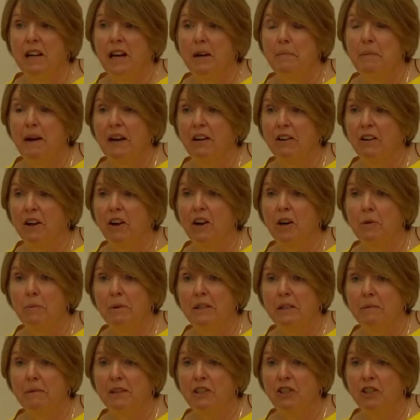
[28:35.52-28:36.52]
about
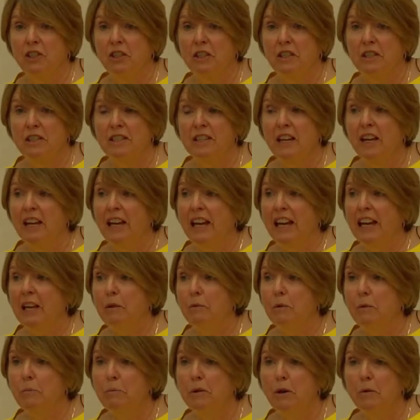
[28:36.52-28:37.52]
carbon emissions, it
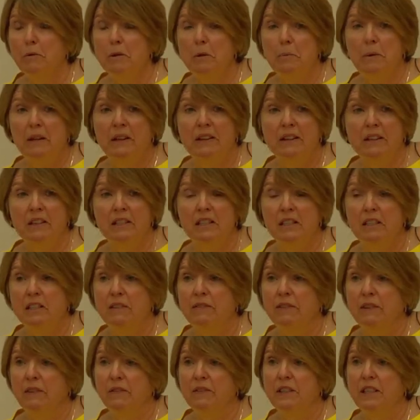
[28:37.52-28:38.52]
would probably be 30 to
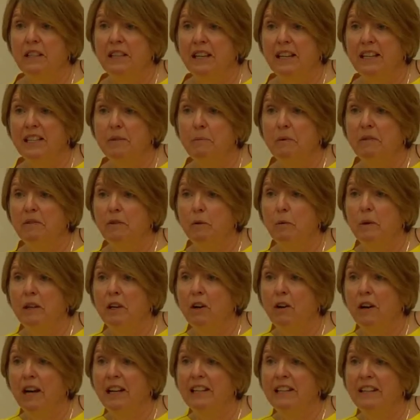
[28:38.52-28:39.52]
50 years before we
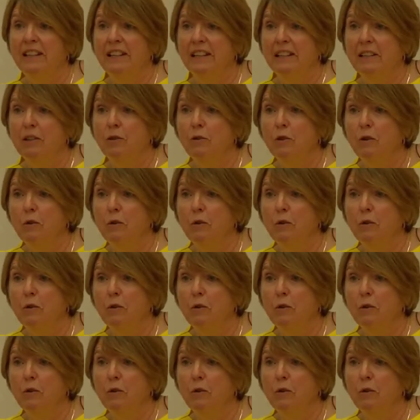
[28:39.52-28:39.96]
got anything